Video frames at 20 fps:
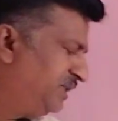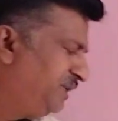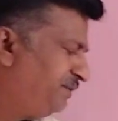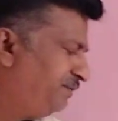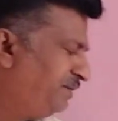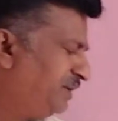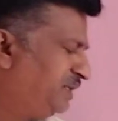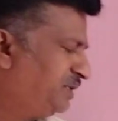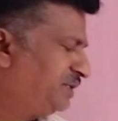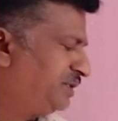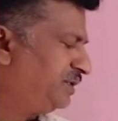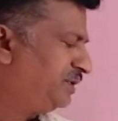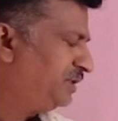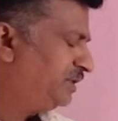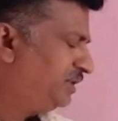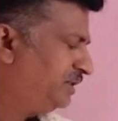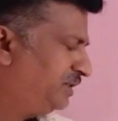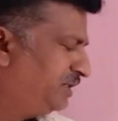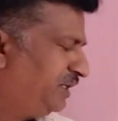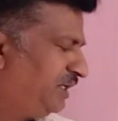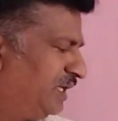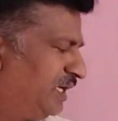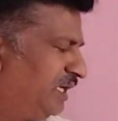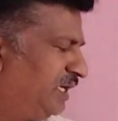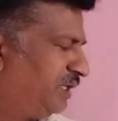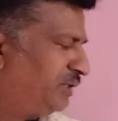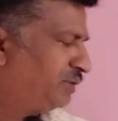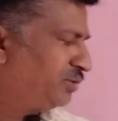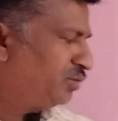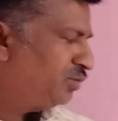in which the
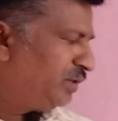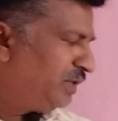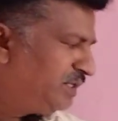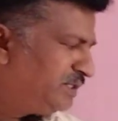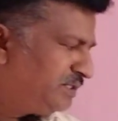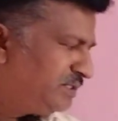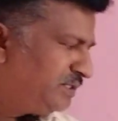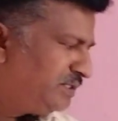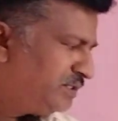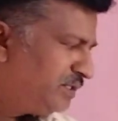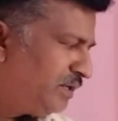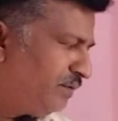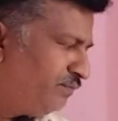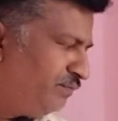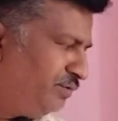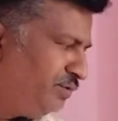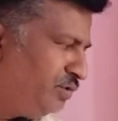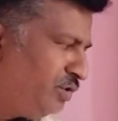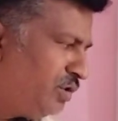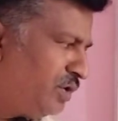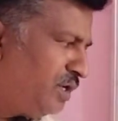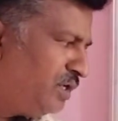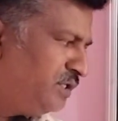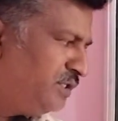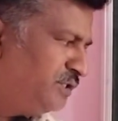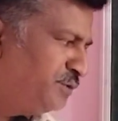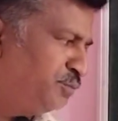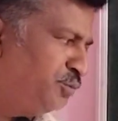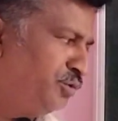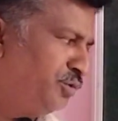electrolysis of
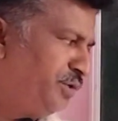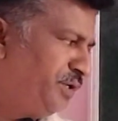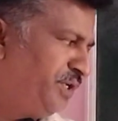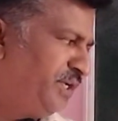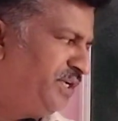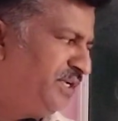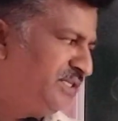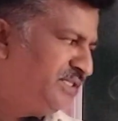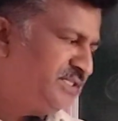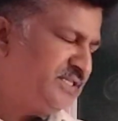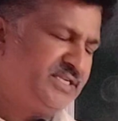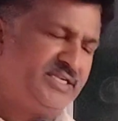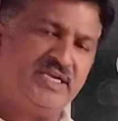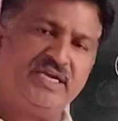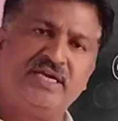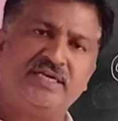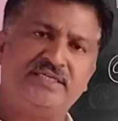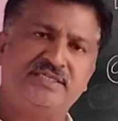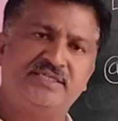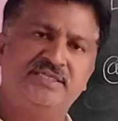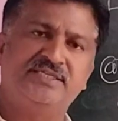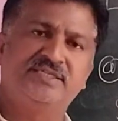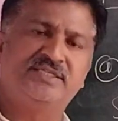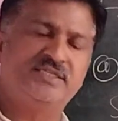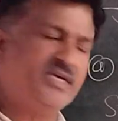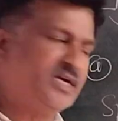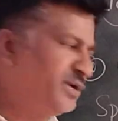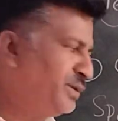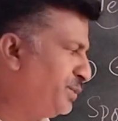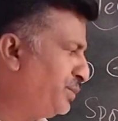non-spontaneous
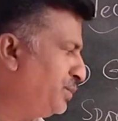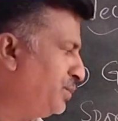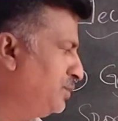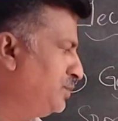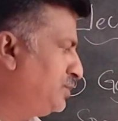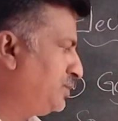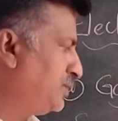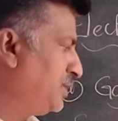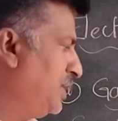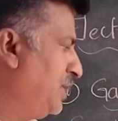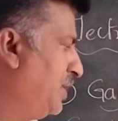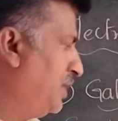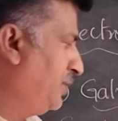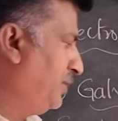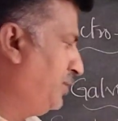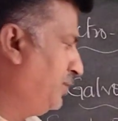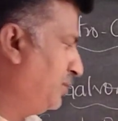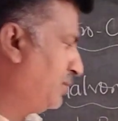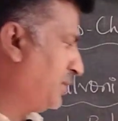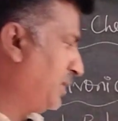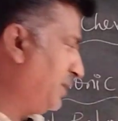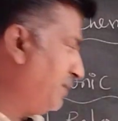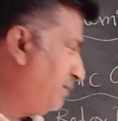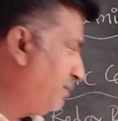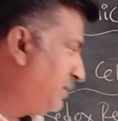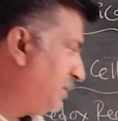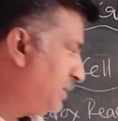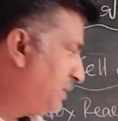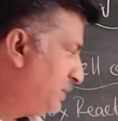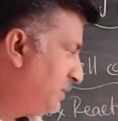reactions are used to
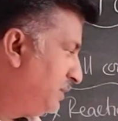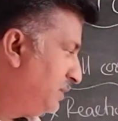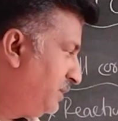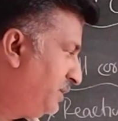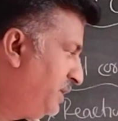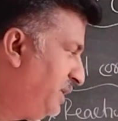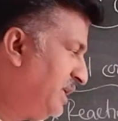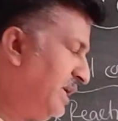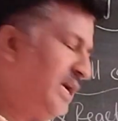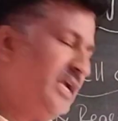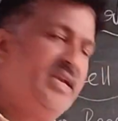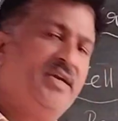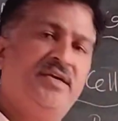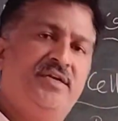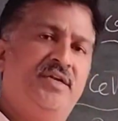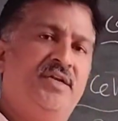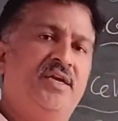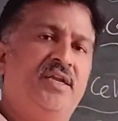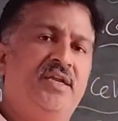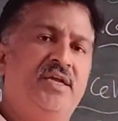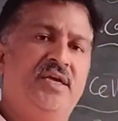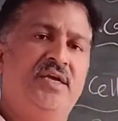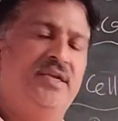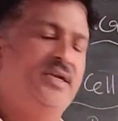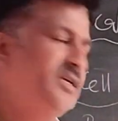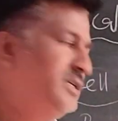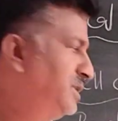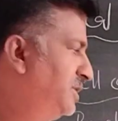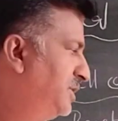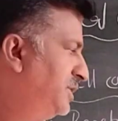convert the electrical
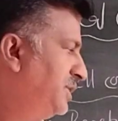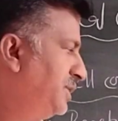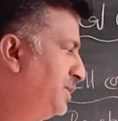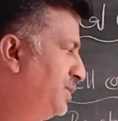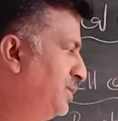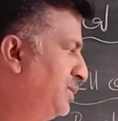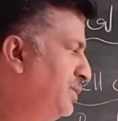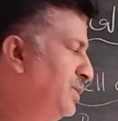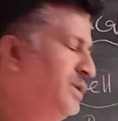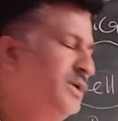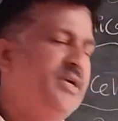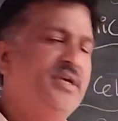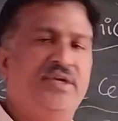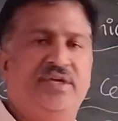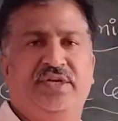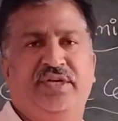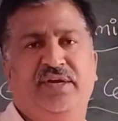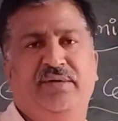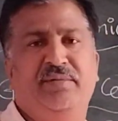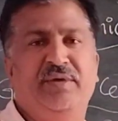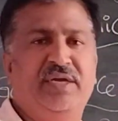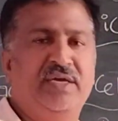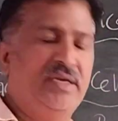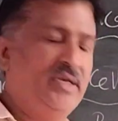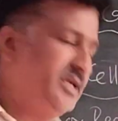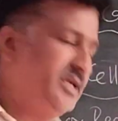energy into chemical